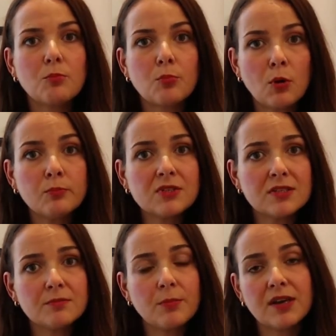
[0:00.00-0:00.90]

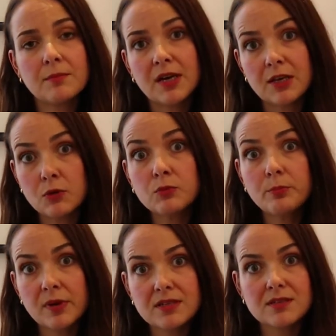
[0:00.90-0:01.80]
Prompted by my own
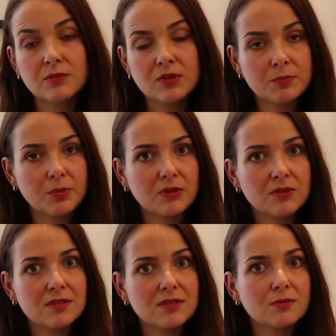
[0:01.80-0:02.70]
personal
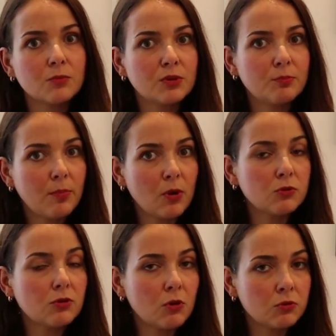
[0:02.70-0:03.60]
experience with
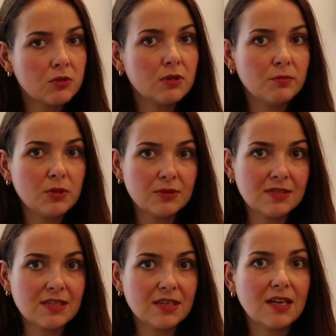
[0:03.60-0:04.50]
both
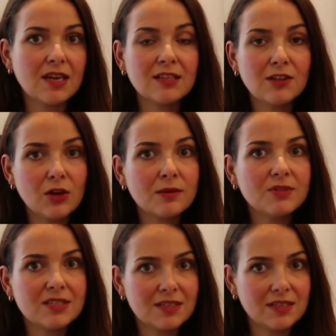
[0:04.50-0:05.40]
autoimmunity and Lyme
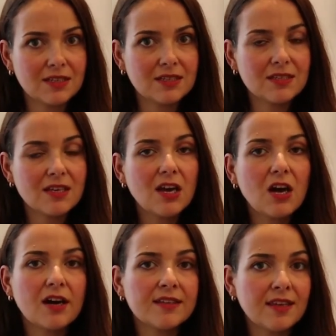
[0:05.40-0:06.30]
disease,
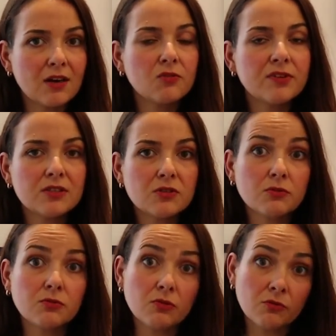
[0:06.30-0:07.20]
I delve
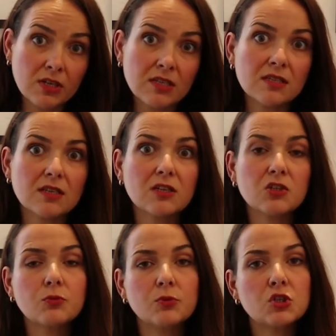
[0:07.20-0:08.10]
into
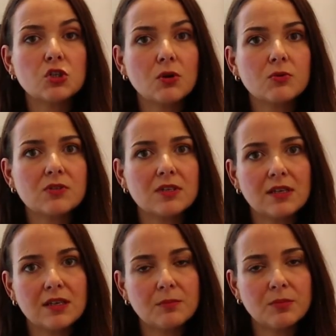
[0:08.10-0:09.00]
research which shows the
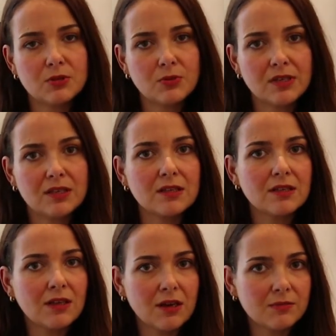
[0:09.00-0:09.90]
link
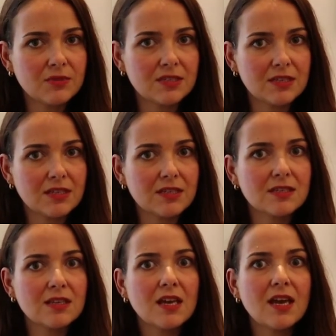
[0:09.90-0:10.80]
between Lyme
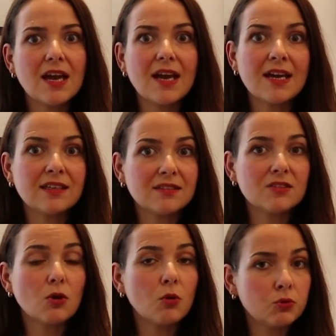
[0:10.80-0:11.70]
disease
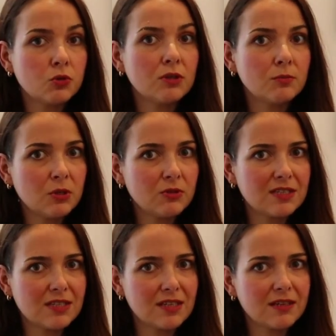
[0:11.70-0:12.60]
and
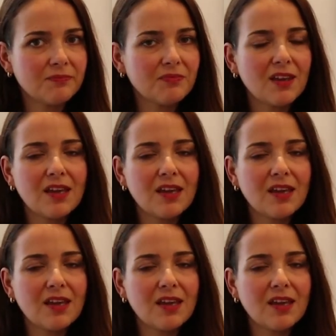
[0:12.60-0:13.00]
autoimmunity.